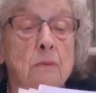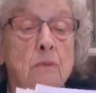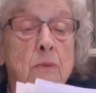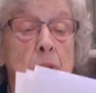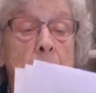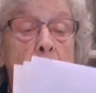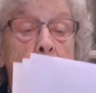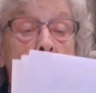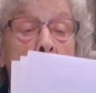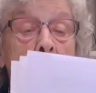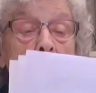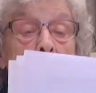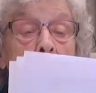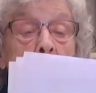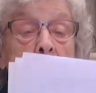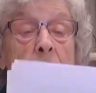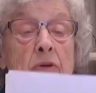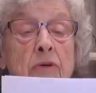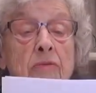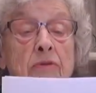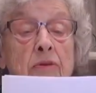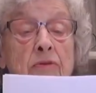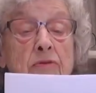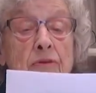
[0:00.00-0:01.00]
the Willamette
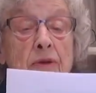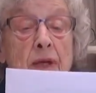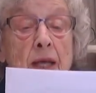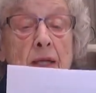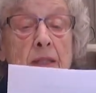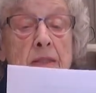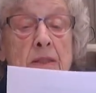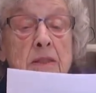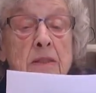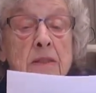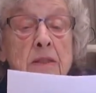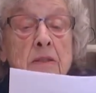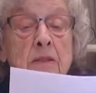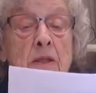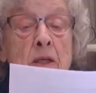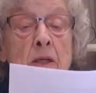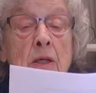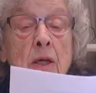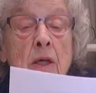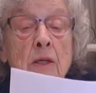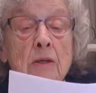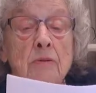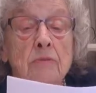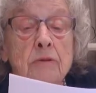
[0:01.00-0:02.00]
River flooded,
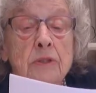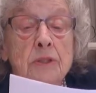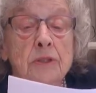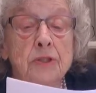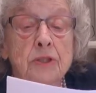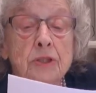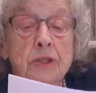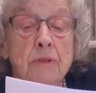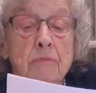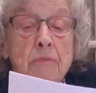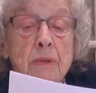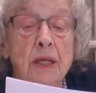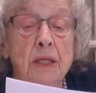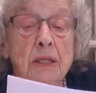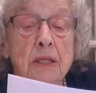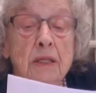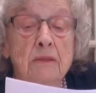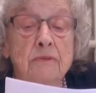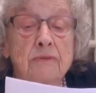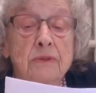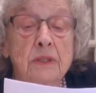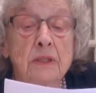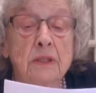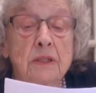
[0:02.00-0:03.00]
reaching
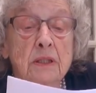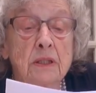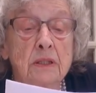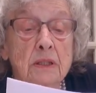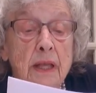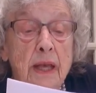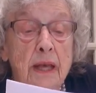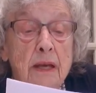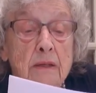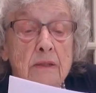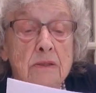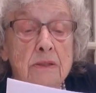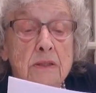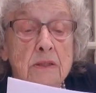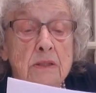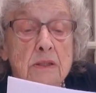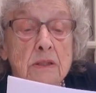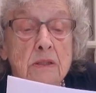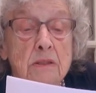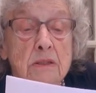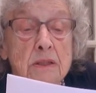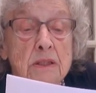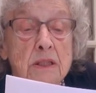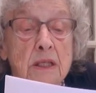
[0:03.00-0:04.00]
many of the little
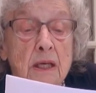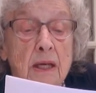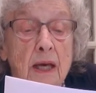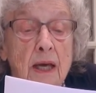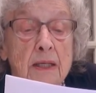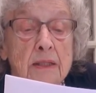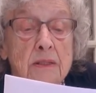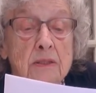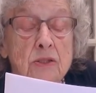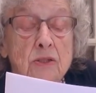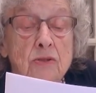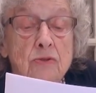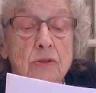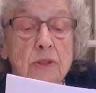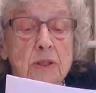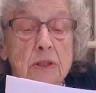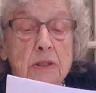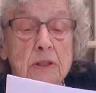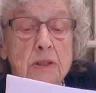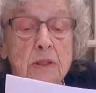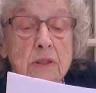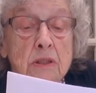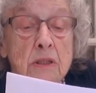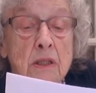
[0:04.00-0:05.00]
houses on Delight
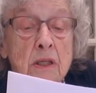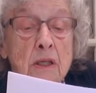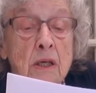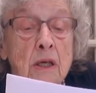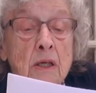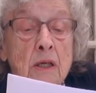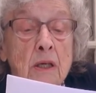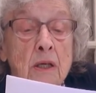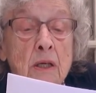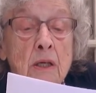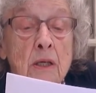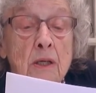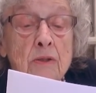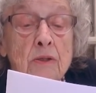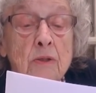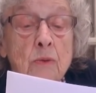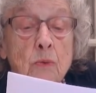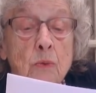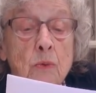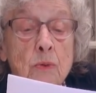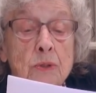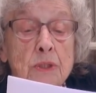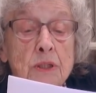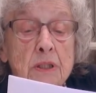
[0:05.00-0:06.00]
Street. The
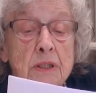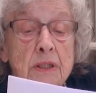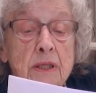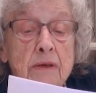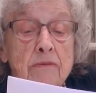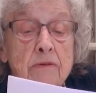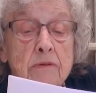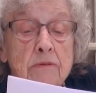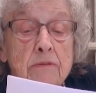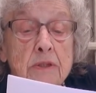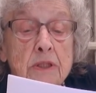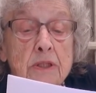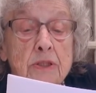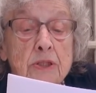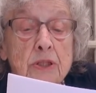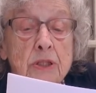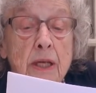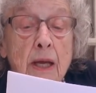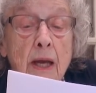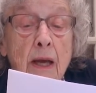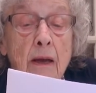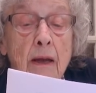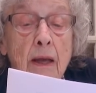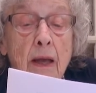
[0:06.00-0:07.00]
water never
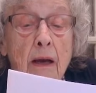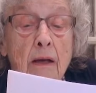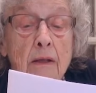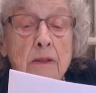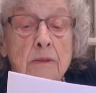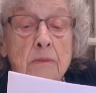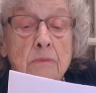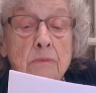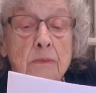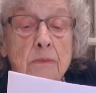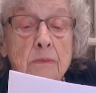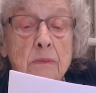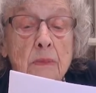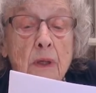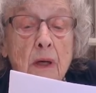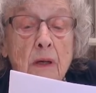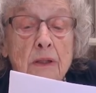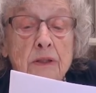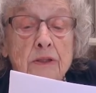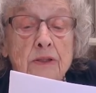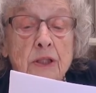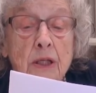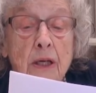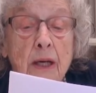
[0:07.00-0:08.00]
reached our house
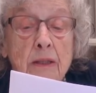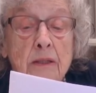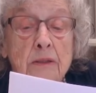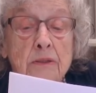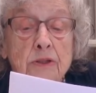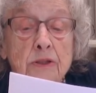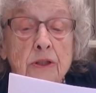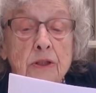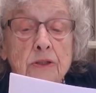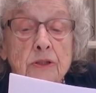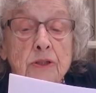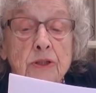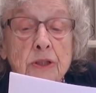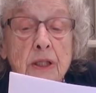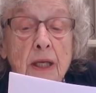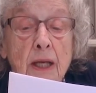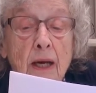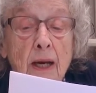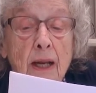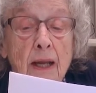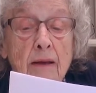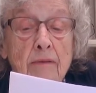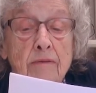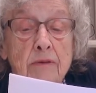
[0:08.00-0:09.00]
on
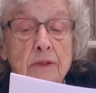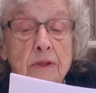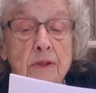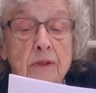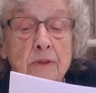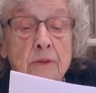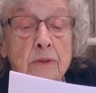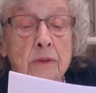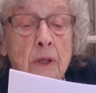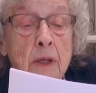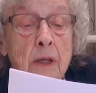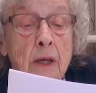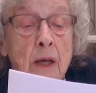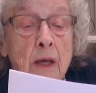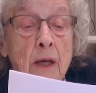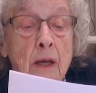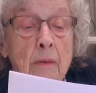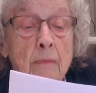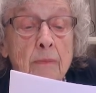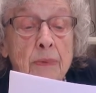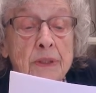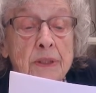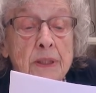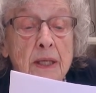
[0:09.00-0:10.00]
Churchdale Avenue,
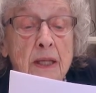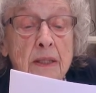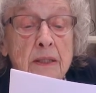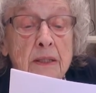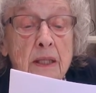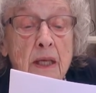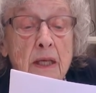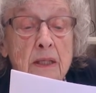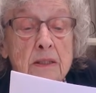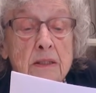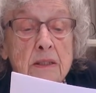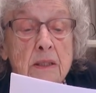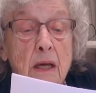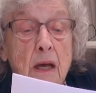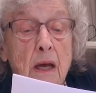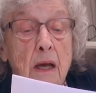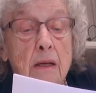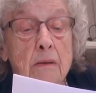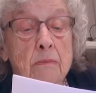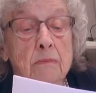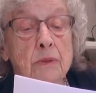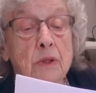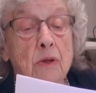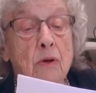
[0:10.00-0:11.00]
but at that
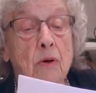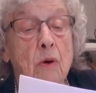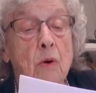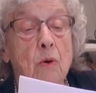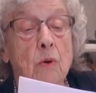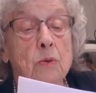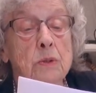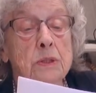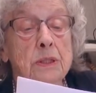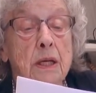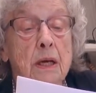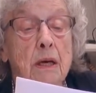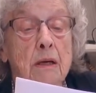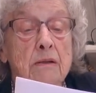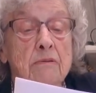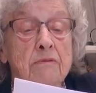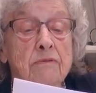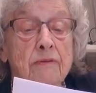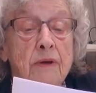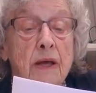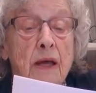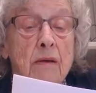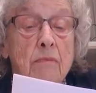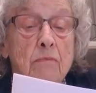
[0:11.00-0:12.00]
time the whole town
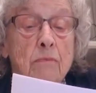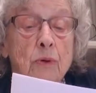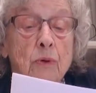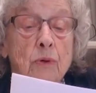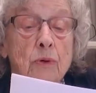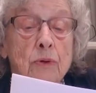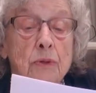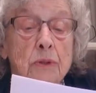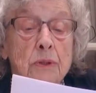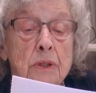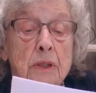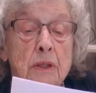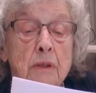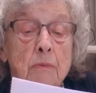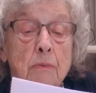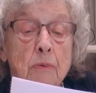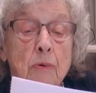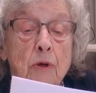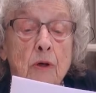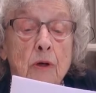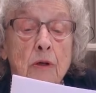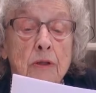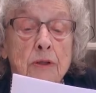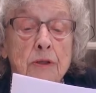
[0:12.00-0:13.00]
of Vanport near
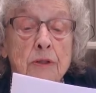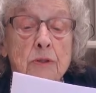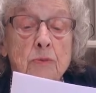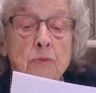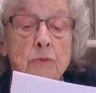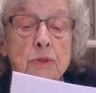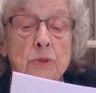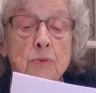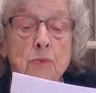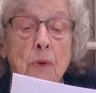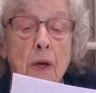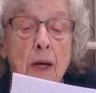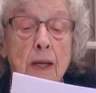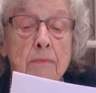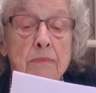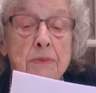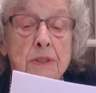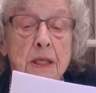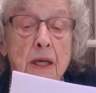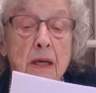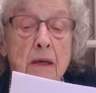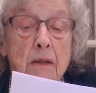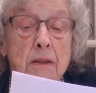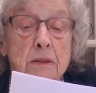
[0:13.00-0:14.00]
Portland was
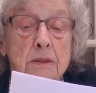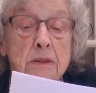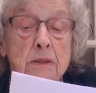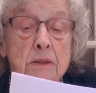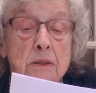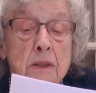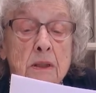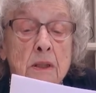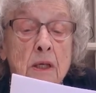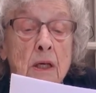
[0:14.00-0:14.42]
wiped out.